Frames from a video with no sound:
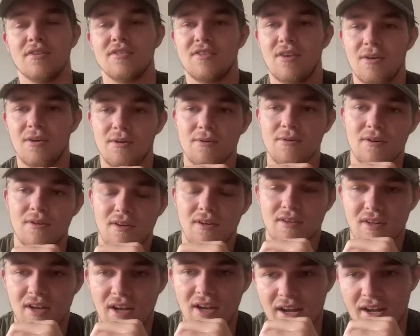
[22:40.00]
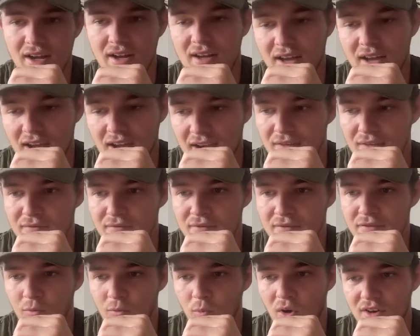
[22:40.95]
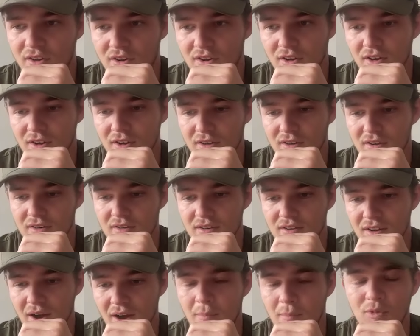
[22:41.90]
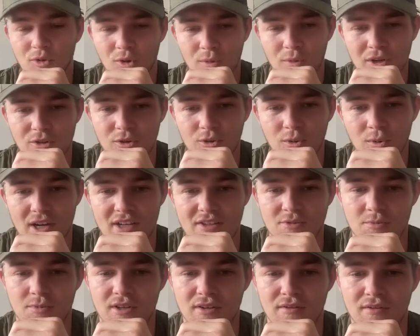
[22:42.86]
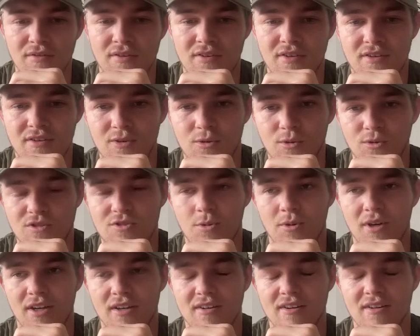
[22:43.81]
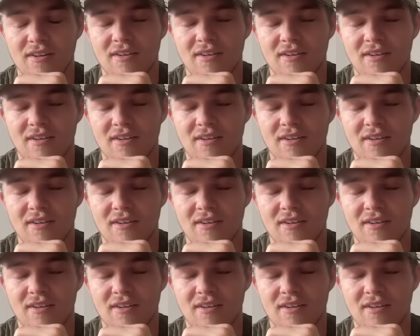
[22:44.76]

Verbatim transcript: So I have one that I'm normally always with called Twin,